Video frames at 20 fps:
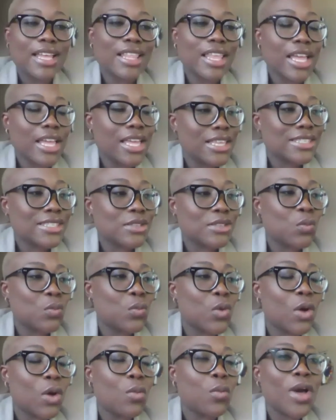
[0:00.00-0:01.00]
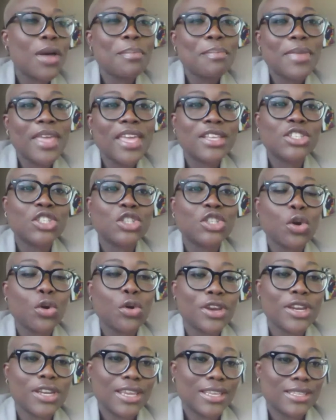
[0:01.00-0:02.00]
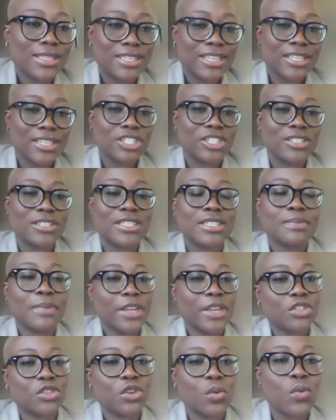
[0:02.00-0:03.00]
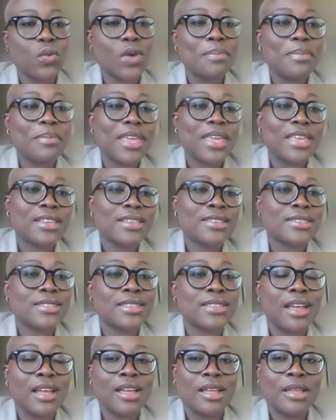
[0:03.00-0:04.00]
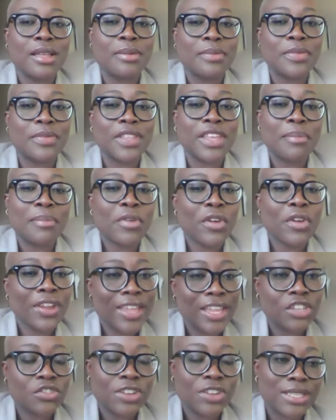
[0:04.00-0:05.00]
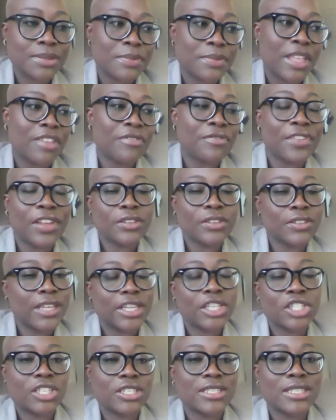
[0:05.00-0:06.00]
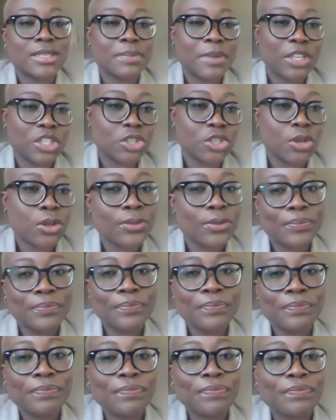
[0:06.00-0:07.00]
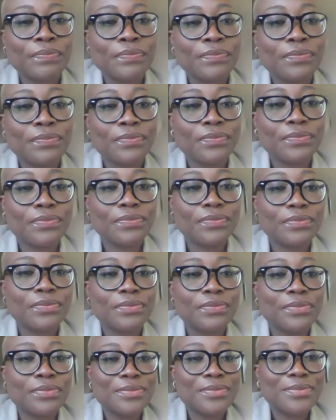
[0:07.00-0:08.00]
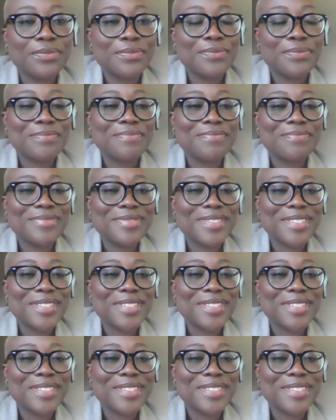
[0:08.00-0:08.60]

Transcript: tell us what makes your organization special? What makes um, the American Transplant Foundation special? It's my pleasure,